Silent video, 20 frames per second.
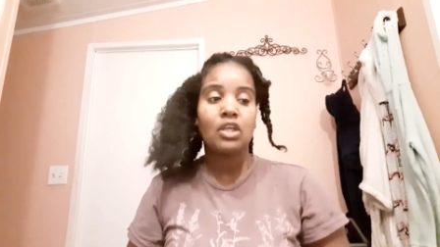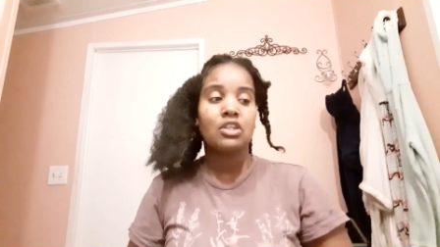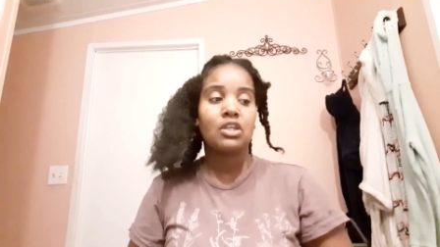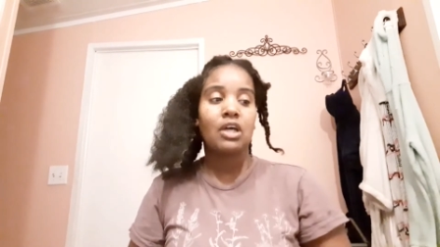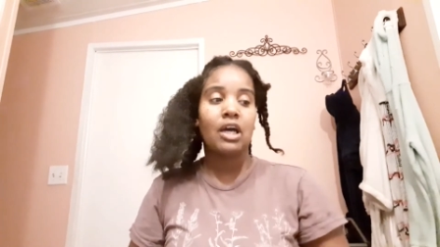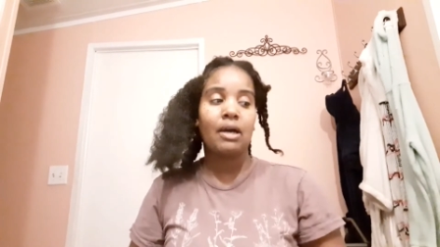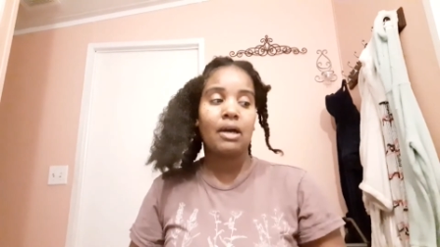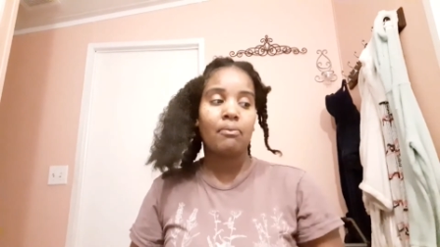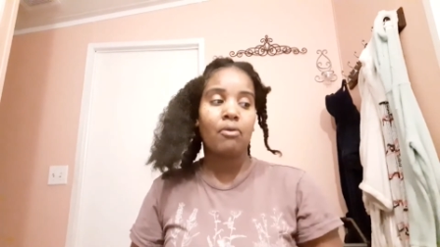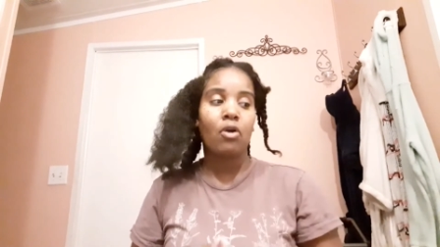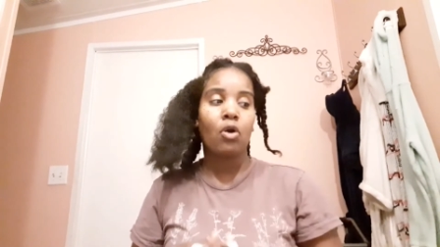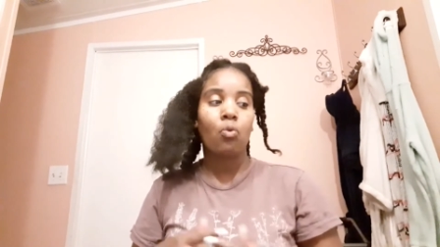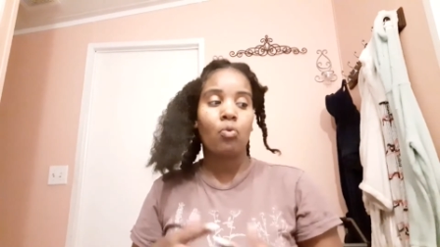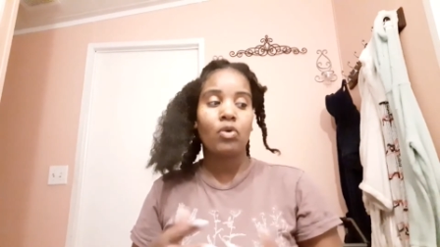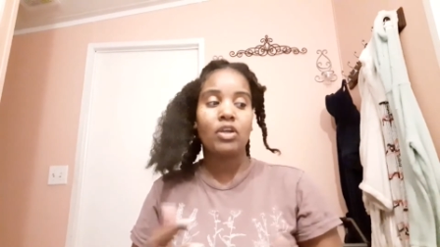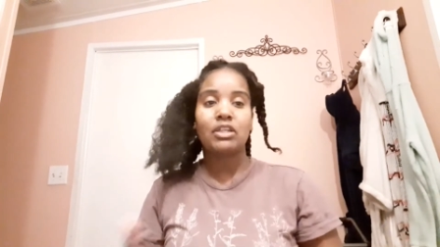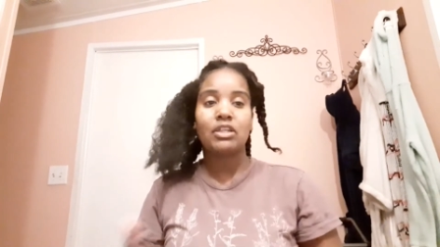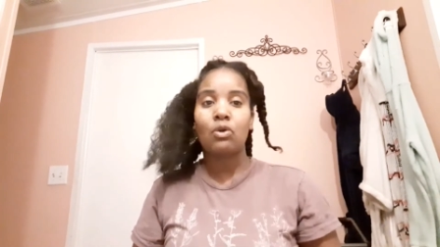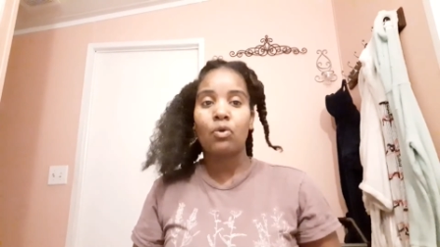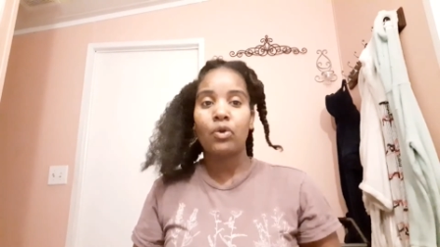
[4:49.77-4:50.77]
on
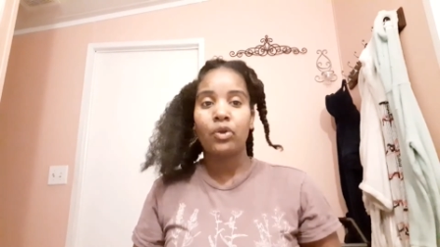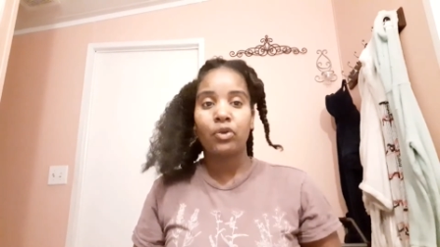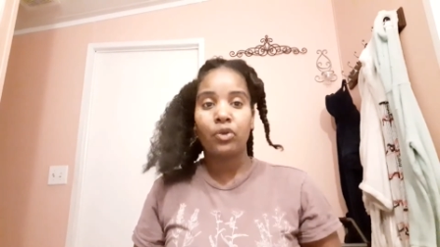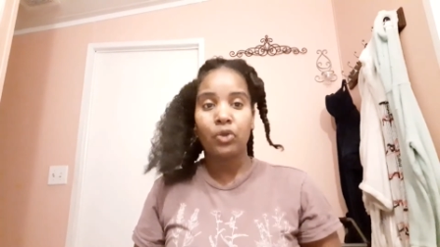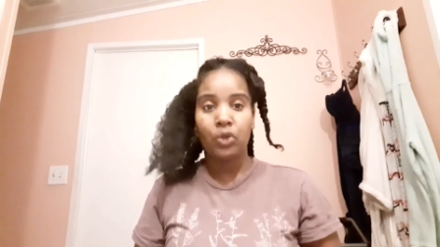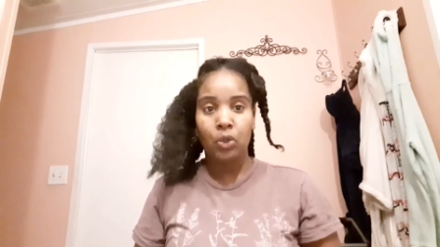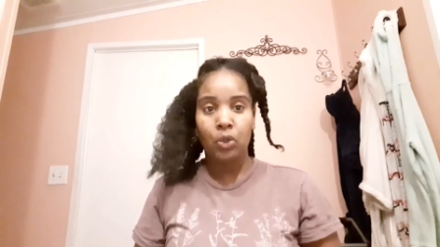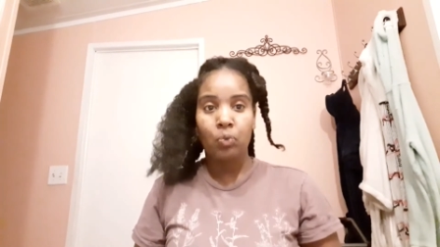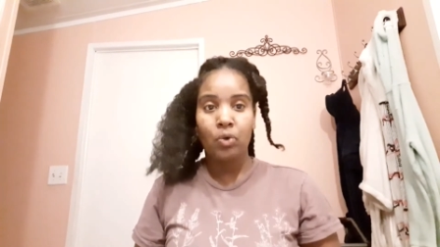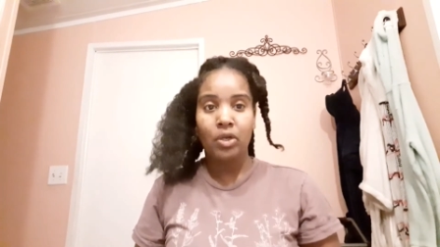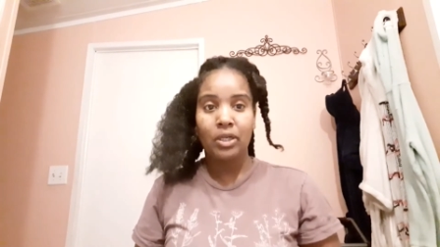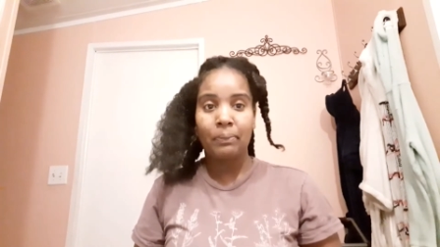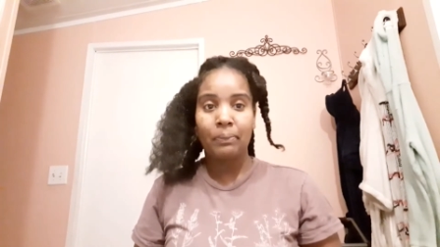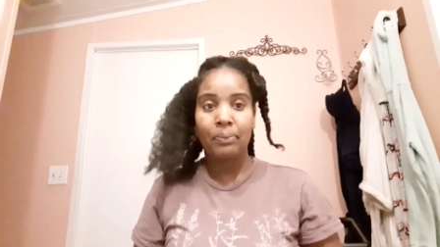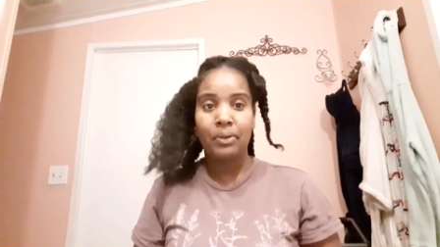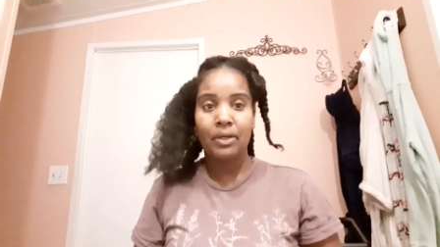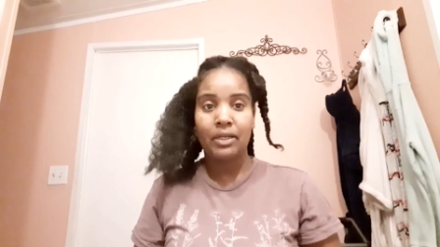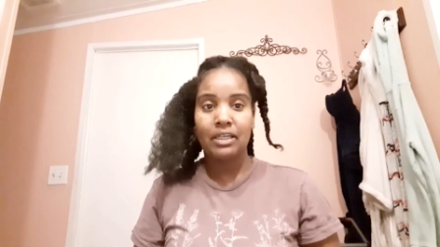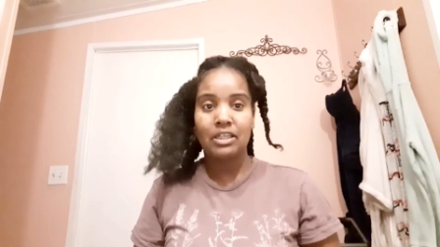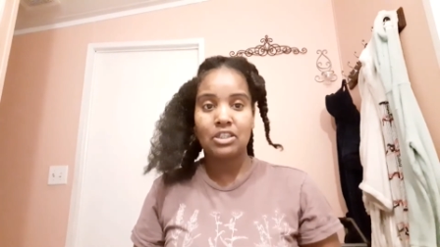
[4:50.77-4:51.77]
what oil you want to
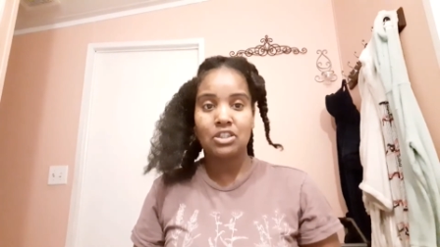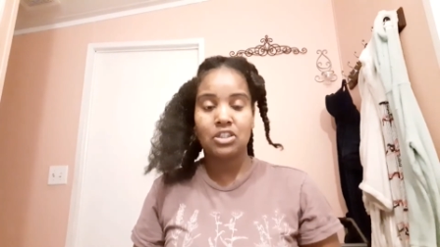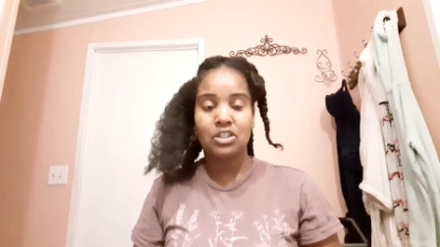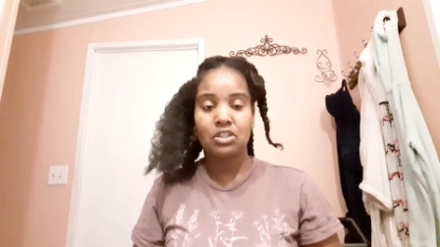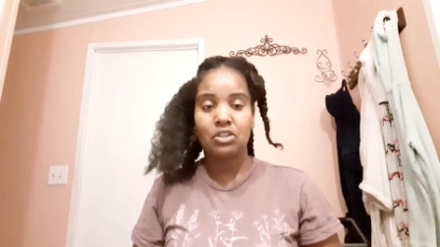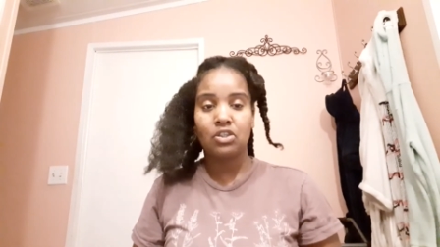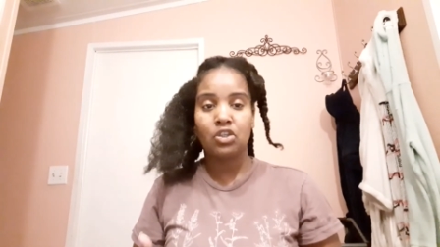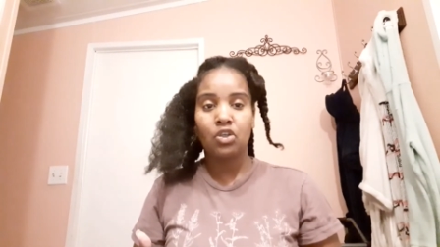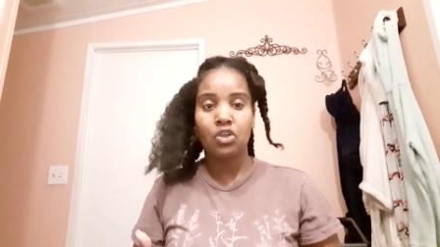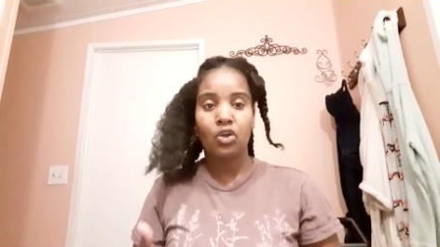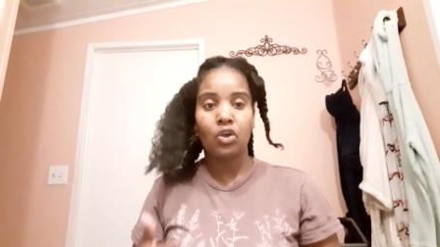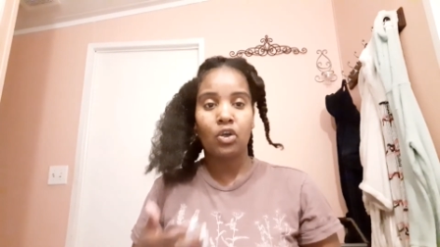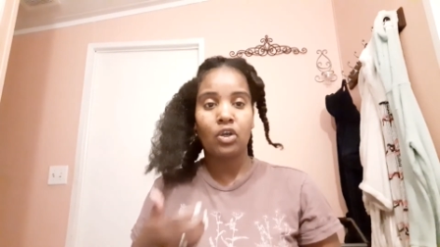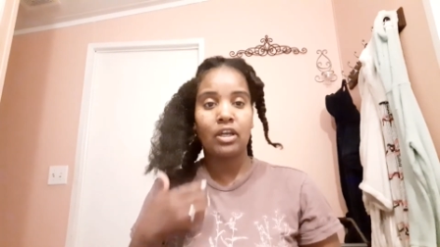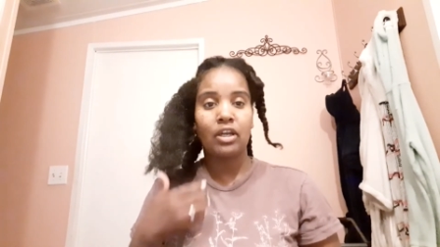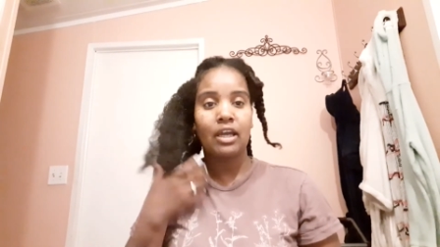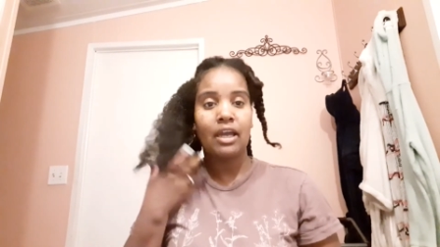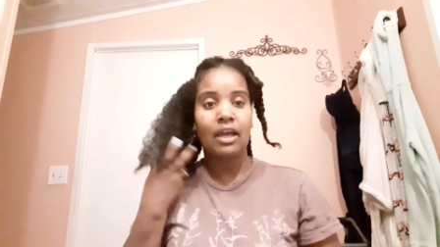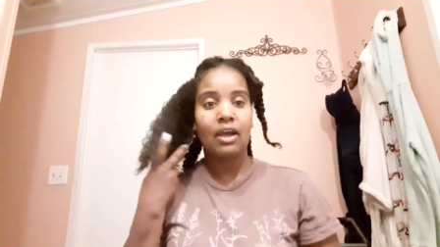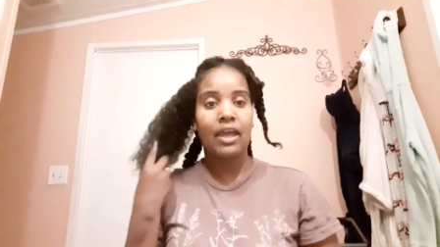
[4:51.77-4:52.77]
put into
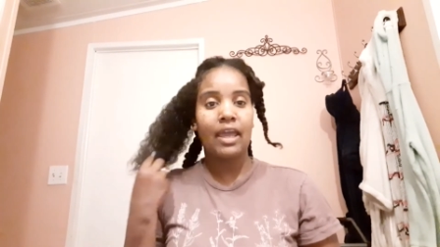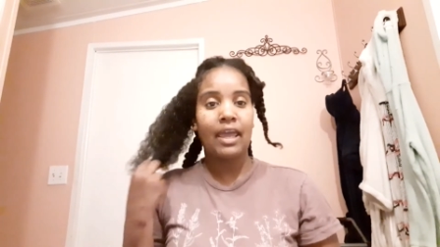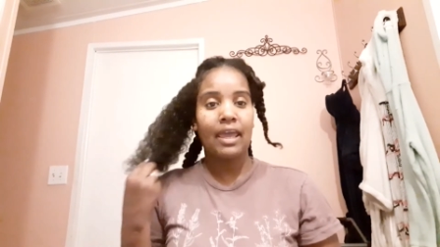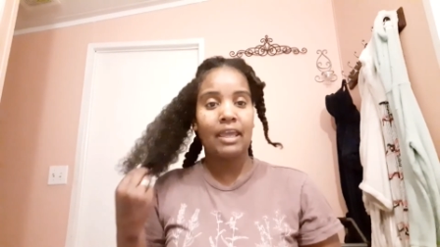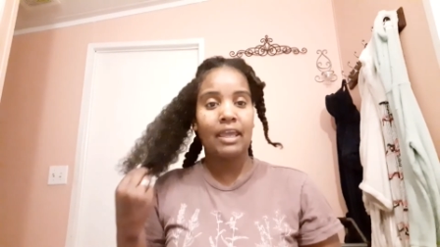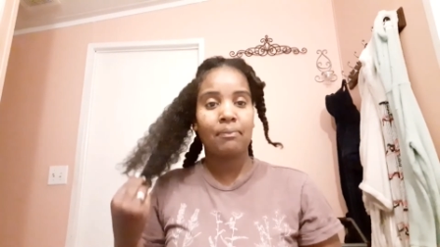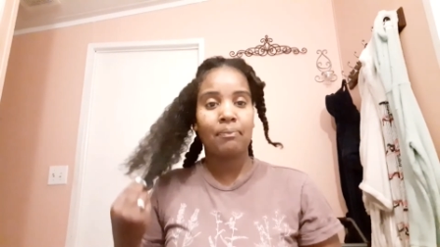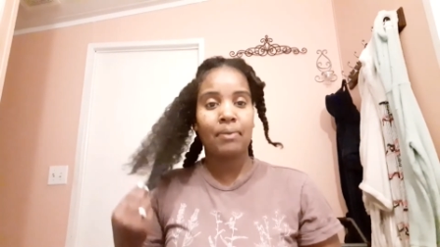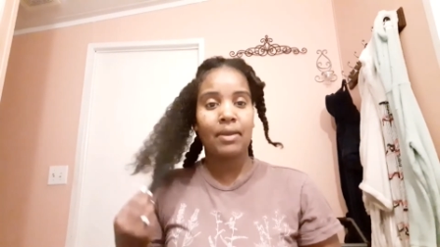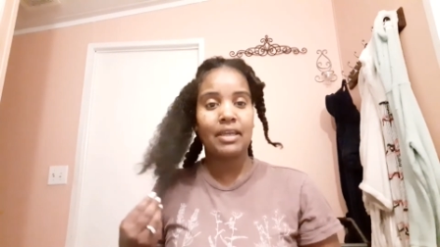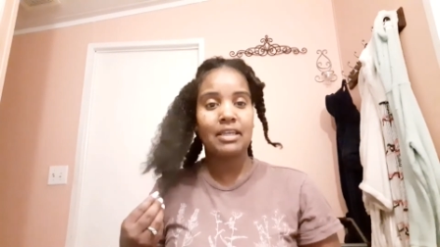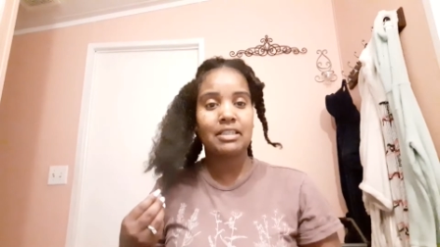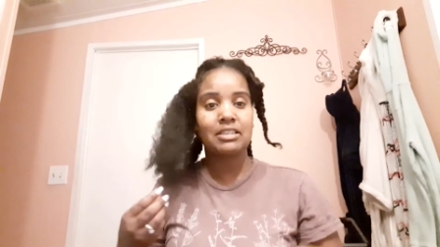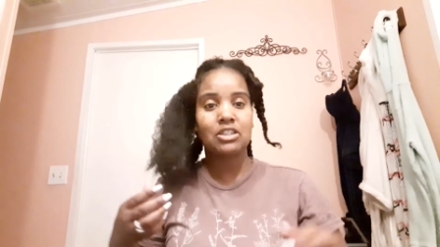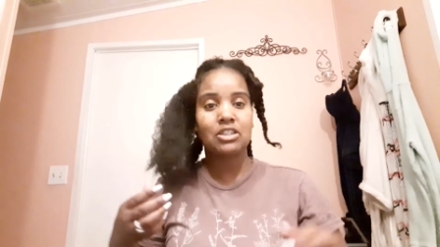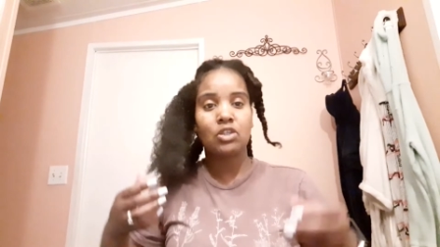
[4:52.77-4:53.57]
your egg base.